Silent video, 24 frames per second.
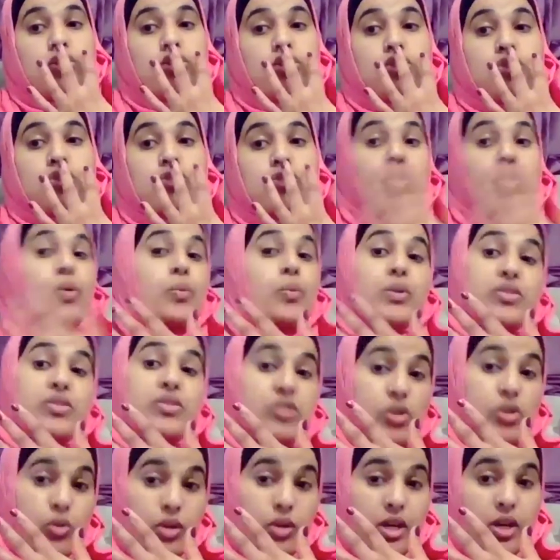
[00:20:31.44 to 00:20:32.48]
So it
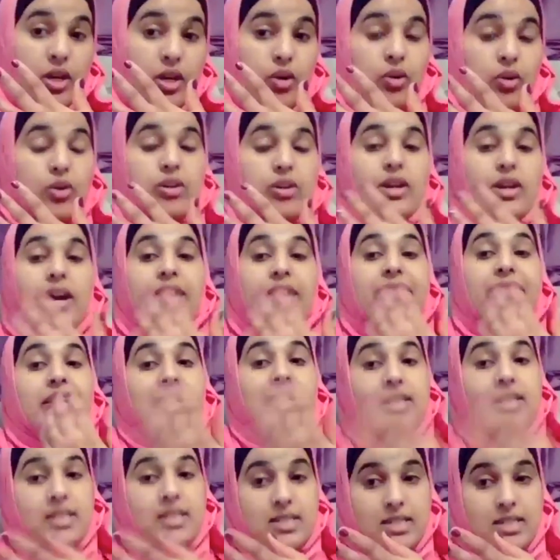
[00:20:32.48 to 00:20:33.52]
wasn't looking good, and they
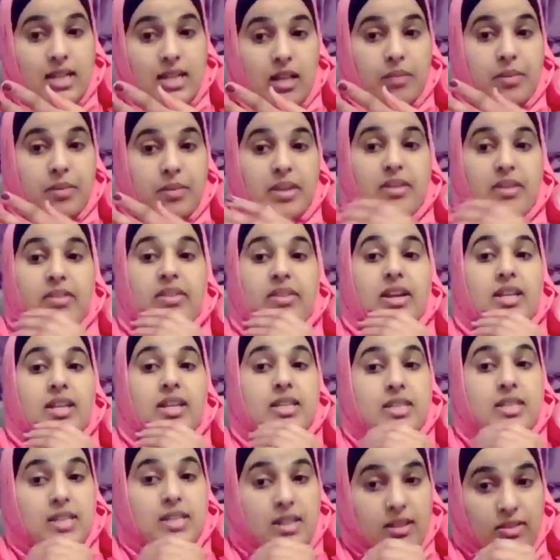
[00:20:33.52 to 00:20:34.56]
did tell me that they
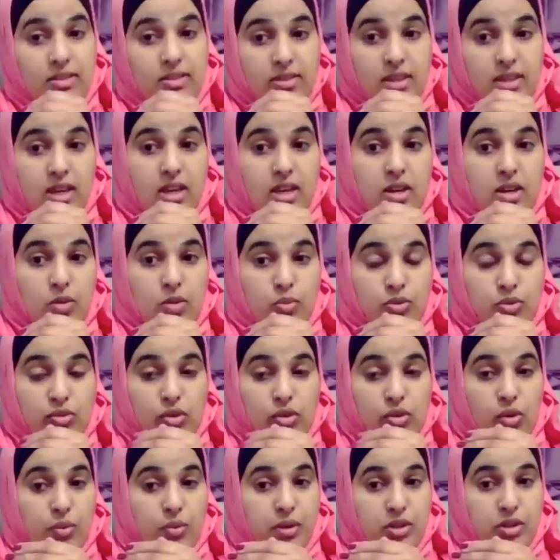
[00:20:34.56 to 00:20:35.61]
didn't think he was
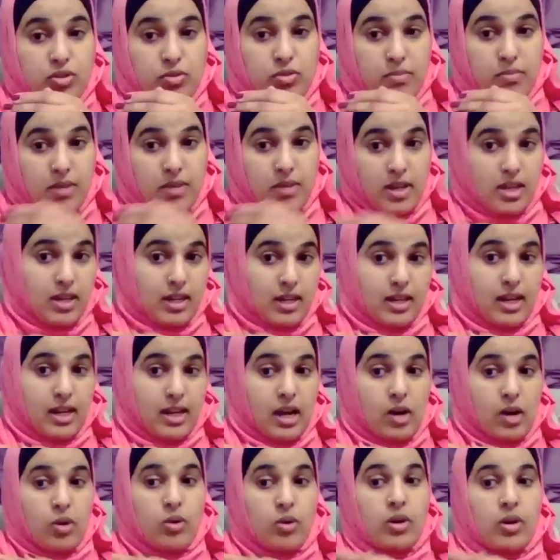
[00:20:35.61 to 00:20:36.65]
going to make it
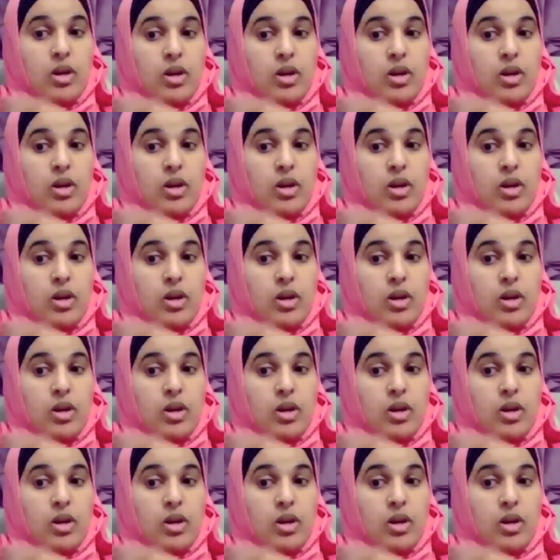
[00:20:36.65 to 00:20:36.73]
now.